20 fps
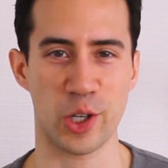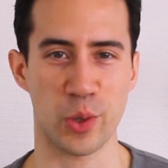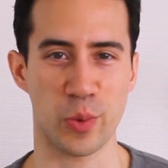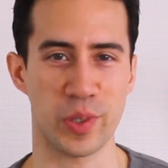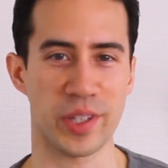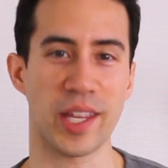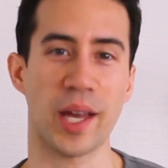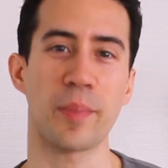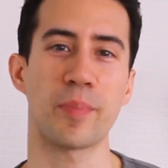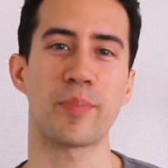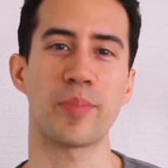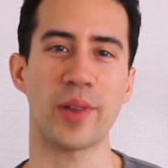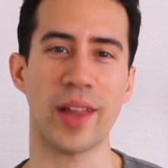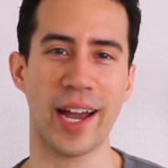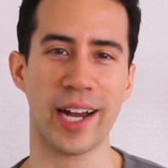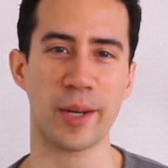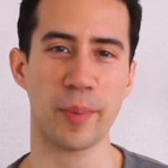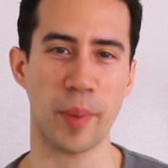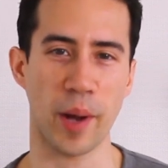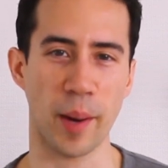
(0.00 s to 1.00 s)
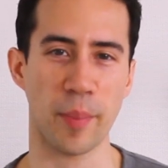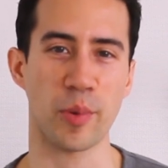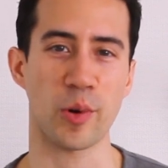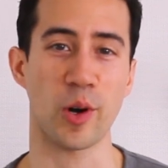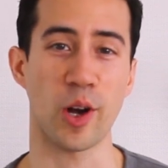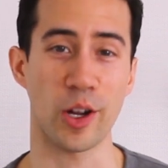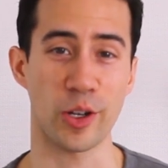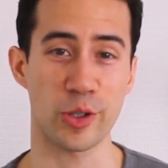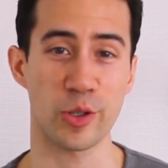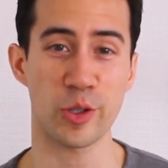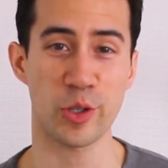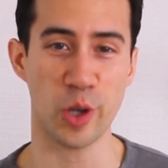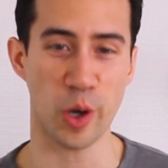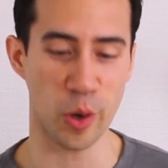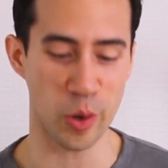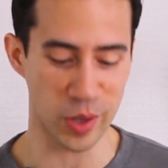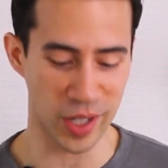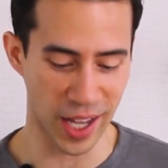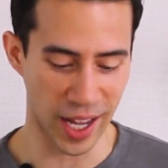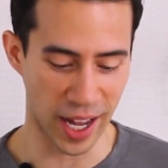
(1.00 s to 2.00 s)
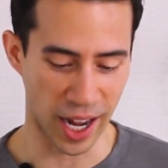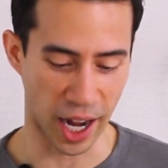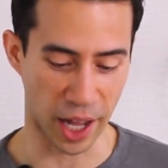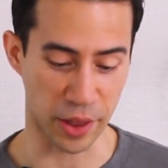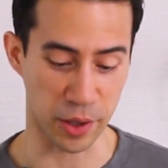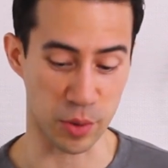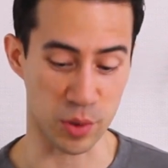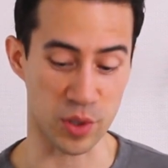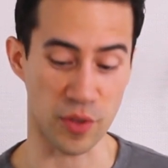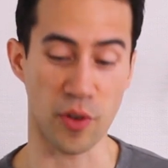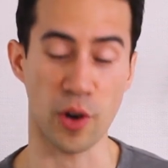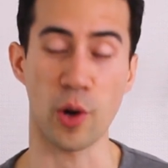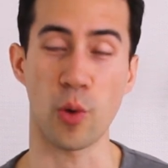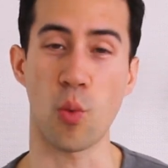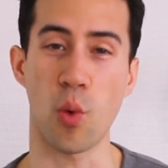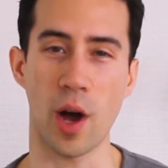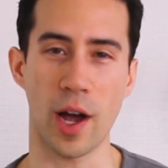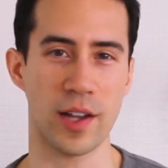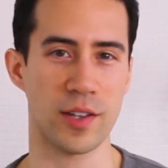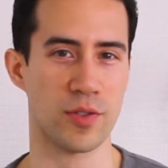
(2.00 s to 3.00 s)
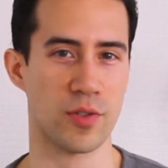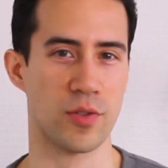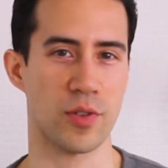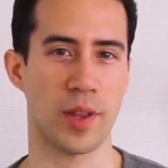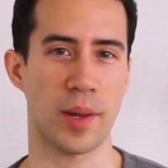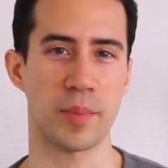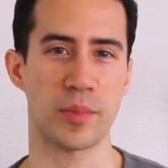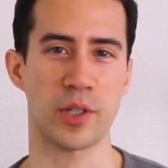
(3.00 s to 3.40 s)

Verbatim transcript: here with that black pepper undertone, I think it was very wise for them